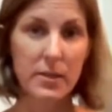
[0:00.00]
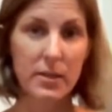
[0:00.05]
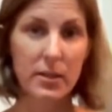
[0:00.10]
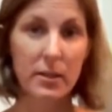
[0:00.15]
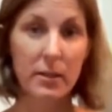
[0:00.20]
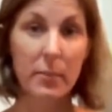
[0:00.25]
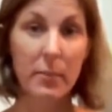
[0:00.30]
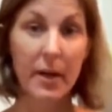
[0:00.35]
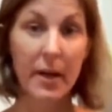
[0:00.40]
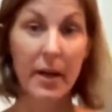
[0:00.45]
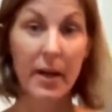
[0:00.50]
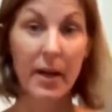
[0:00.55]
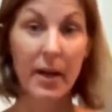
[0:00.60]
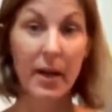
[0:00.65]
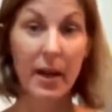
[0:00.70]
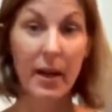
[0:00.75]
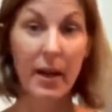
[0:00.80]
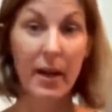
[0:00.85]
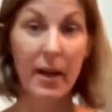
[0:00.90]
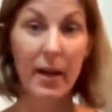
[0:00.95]
and the
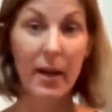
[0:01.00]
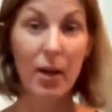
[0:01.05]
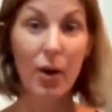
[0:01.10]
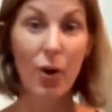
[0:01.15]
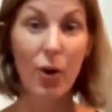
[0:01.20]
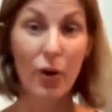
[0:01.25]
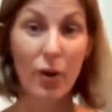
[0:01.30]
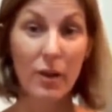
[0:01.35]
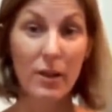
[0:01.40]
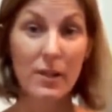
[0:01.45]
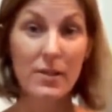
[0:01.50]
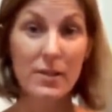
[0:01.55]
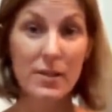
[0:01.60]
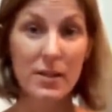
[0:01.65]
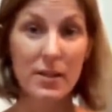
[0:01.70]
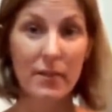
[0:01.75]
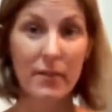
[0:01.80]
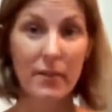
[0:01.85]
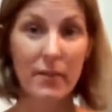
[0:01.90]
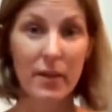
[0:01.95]
barangay halls
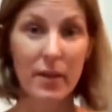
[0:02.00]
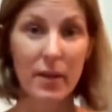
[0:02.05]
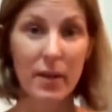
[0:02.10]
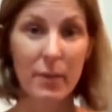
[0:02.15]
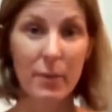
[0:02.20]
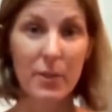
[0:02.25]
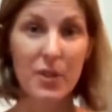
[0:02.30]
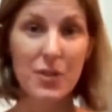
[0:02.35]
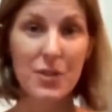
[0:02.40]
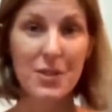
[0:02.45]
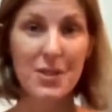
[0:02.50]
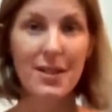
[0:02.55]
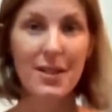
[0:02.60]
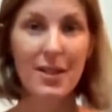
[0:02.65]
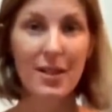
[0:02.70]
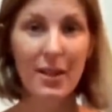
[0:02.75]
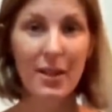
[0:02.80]
eh, eh, because